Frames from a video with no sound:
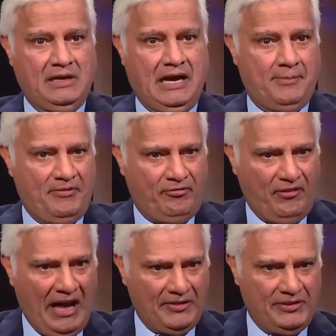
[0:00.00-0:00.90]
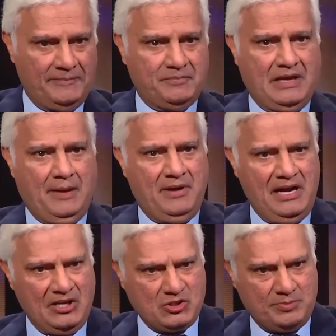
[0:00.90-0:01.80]
I'm a father. I'm a
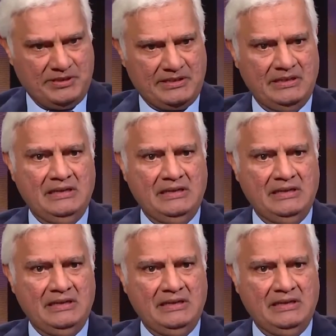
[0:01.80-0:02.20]
husband.